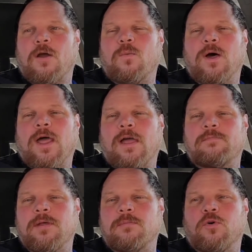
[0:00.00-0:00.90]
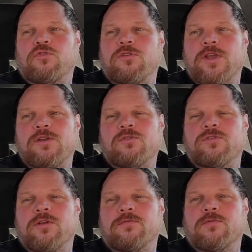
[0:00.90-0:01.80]
what I've been mostly
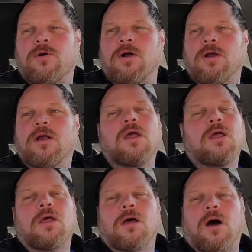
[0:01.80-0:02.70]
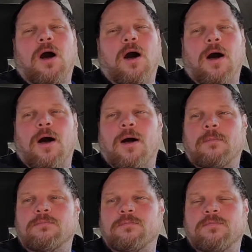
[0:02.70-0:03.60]
using it for.
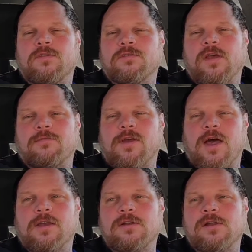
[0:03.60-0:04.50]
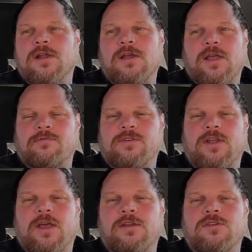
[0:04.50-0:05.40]
Since I've gotten it, I haven't
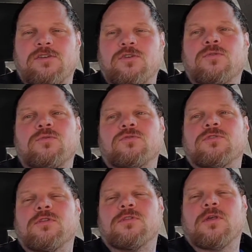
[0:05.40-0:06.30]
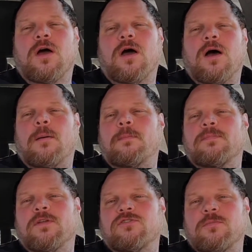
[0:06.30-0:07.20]
had to use
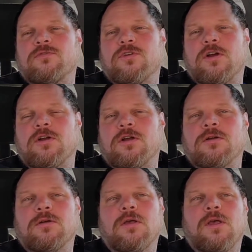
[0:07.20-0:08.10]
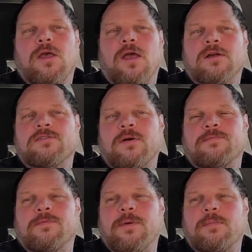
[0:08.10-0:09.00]
the jump starter
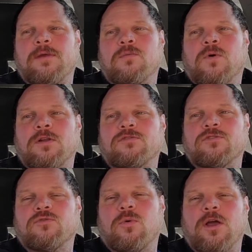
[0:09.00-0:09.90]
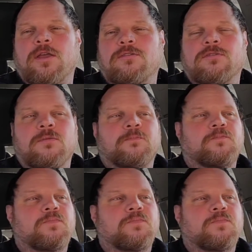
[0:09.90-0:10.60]
except for maybe once or twice.